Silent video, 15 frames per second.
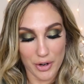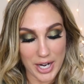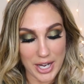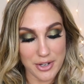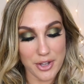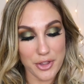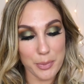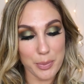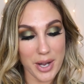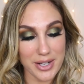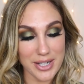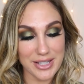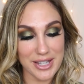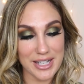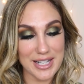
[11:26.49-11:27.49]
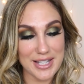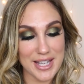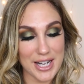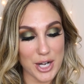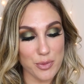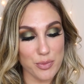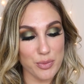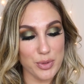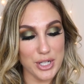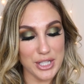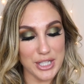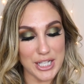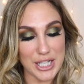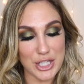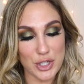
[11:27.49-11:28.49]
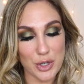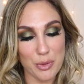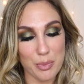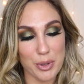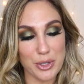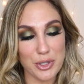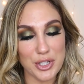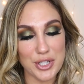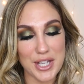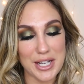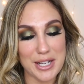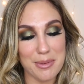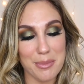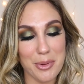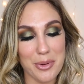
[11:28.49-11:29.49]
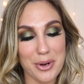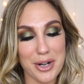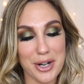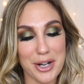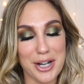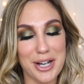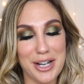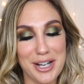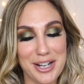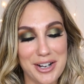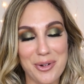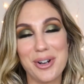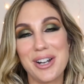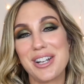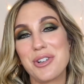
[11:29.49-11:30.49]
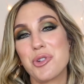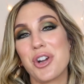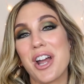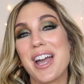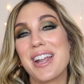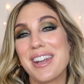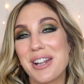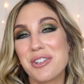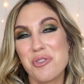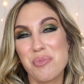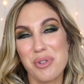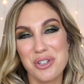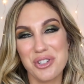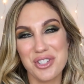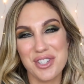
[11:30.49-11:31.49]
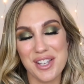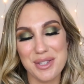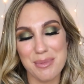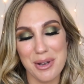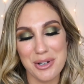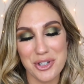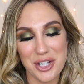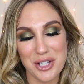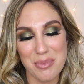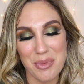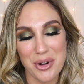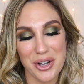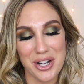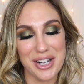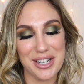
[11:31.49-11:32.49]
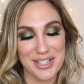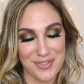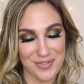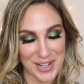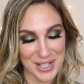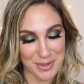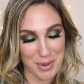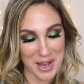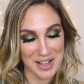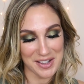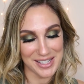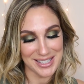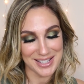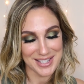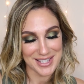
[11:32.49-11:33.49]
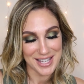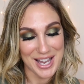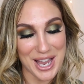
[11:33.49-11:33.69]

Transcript: All right, another product that I said I really don't purchase anymore, or I try not to purchase as much anymore, is face palettes.